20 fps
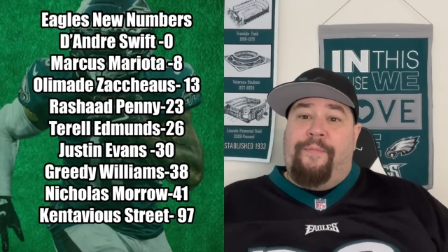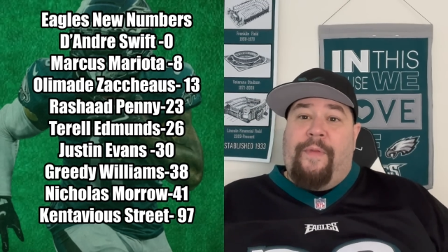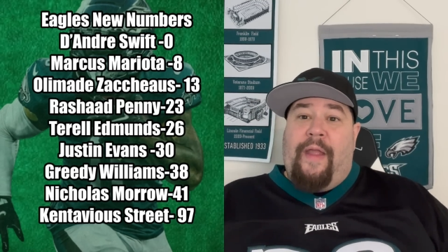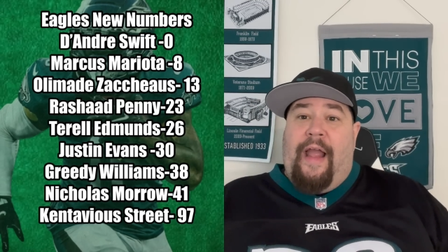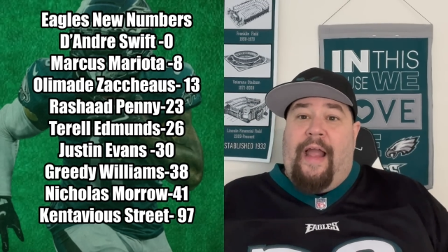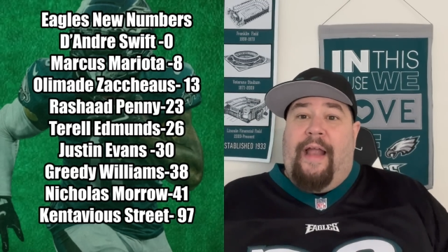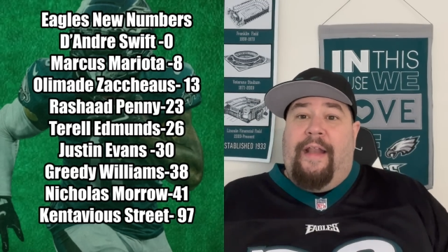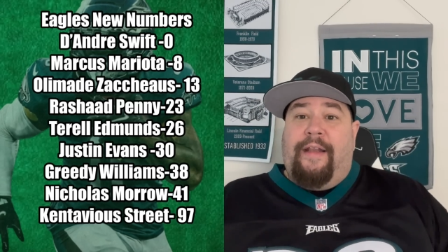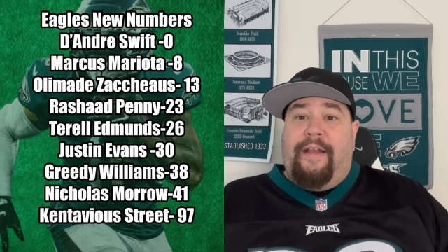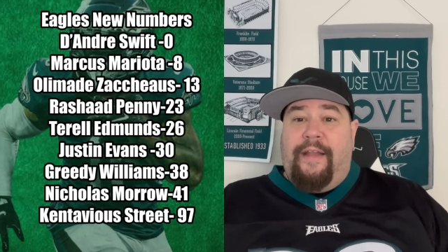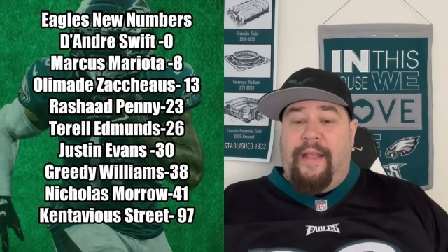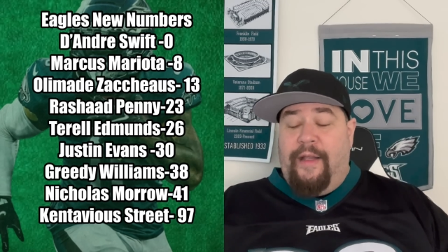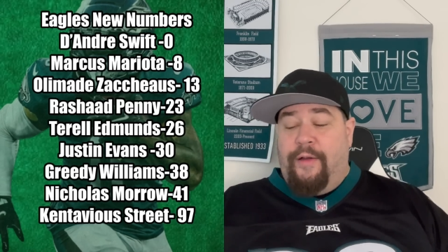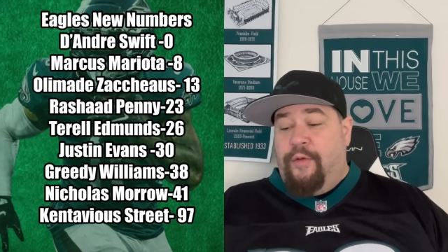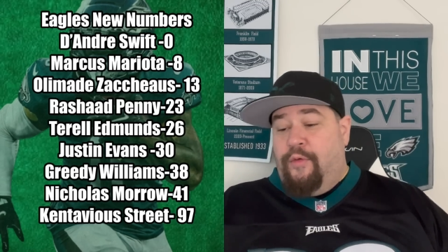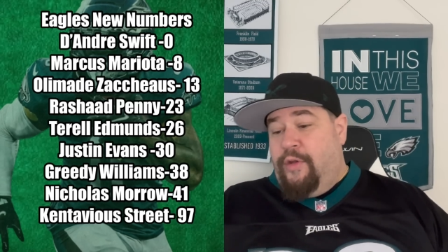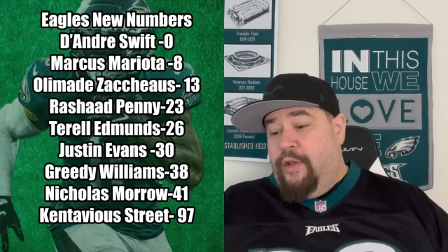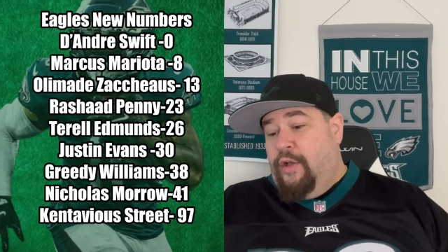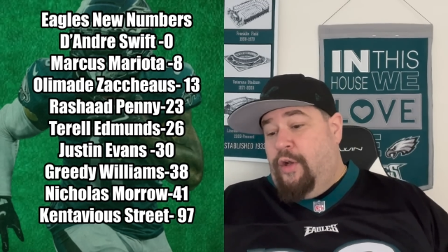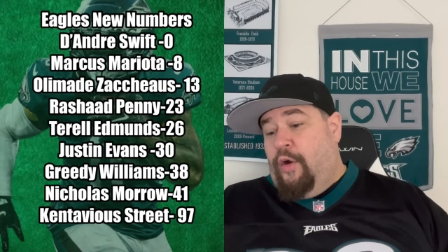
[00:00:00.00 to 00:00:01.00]
and
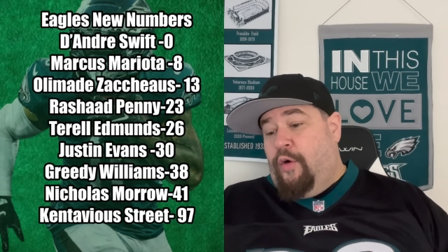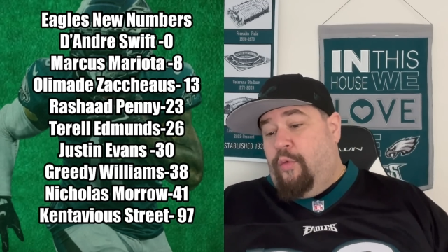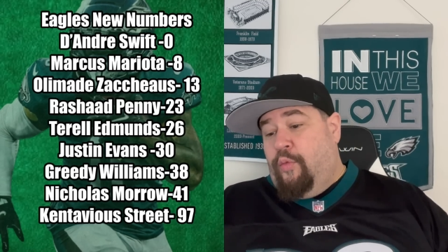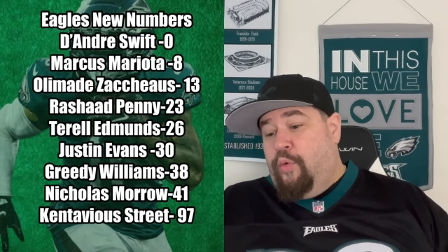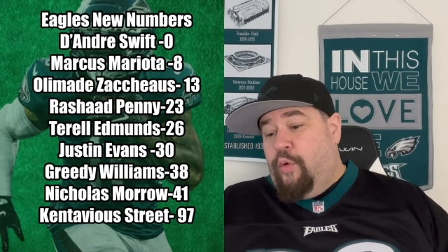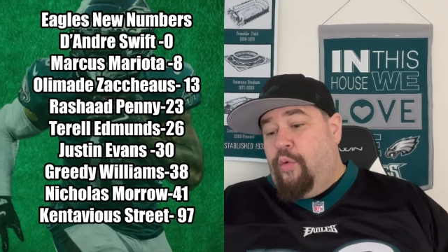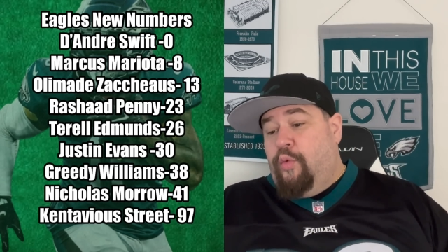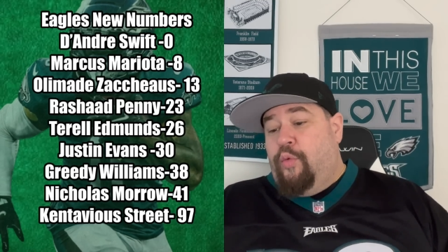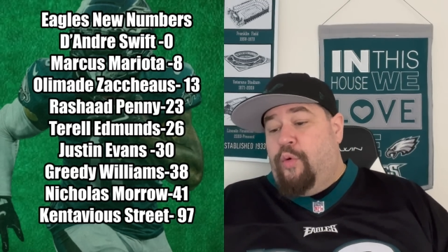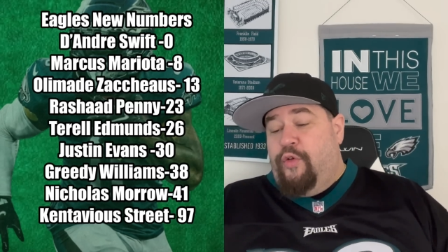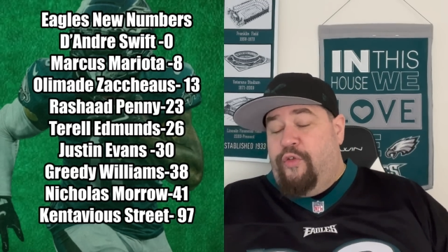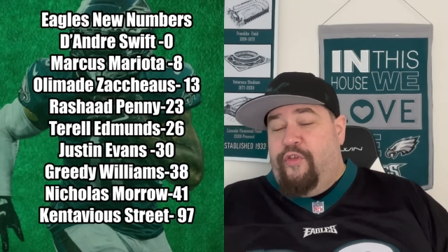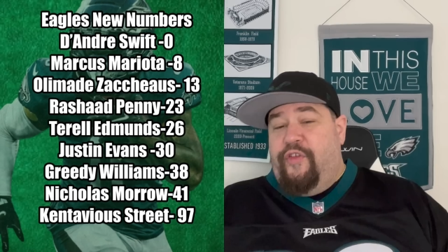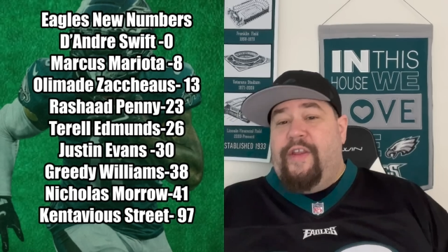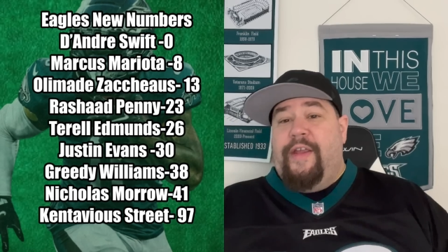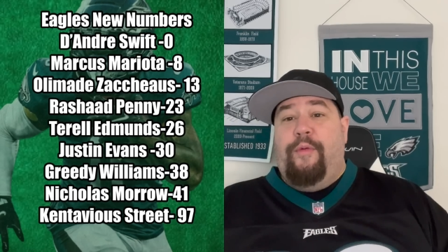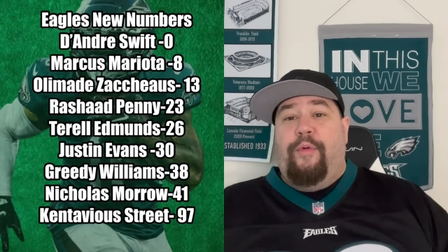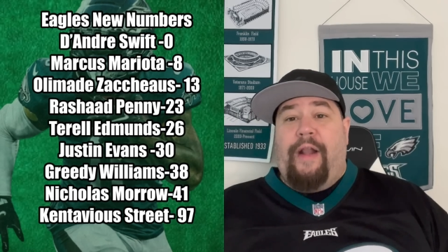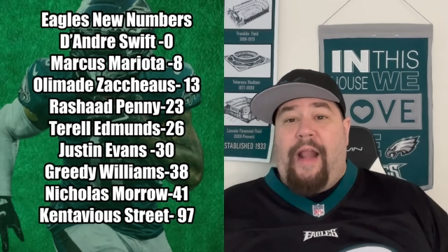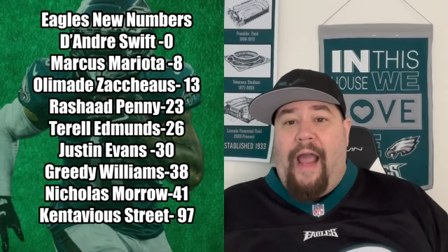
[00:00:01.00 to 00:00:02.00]
then you know we'll
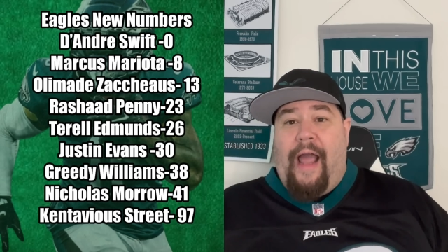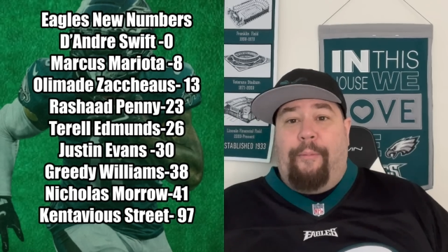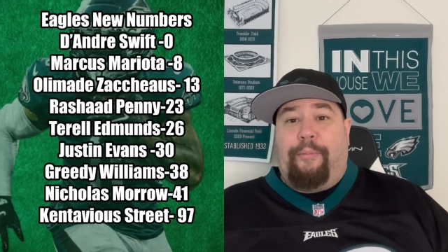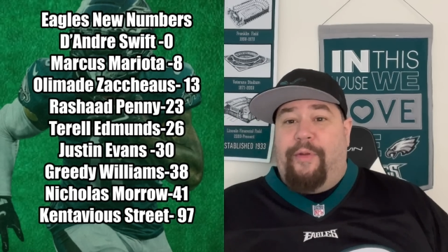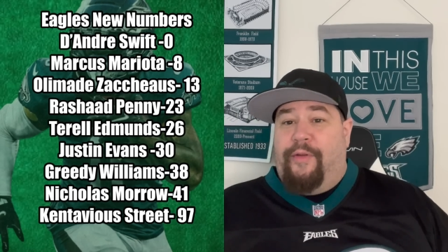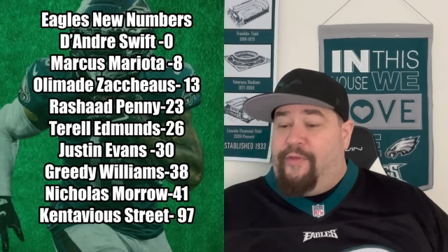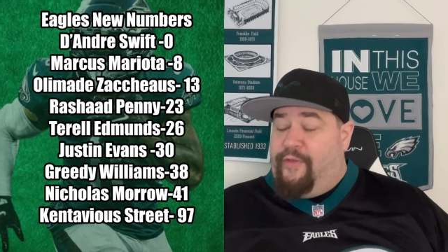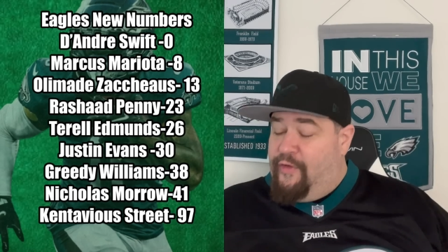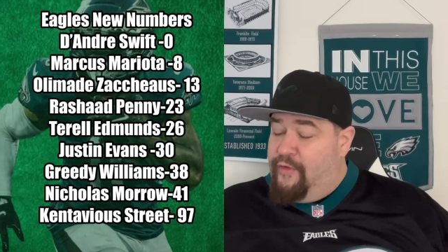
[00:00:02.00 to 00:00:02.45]
see what happens.